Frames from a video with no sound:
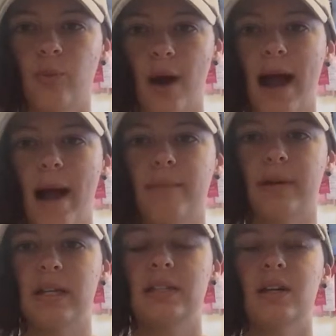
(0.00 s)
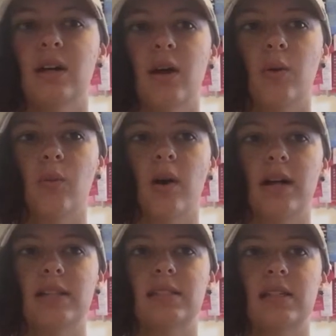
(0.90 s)
what happened
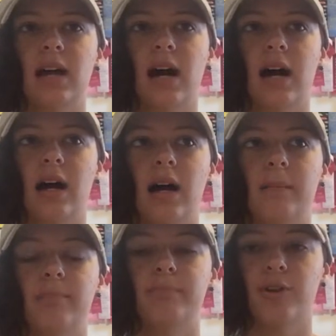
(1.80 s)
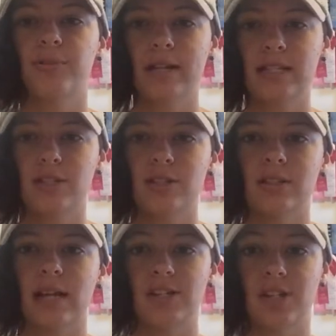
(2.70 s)
was both my sisters
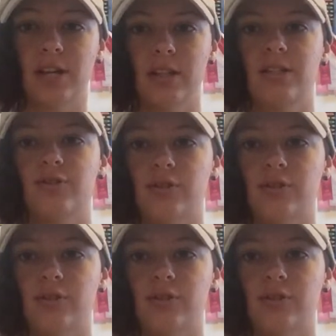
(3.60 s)
and I shared this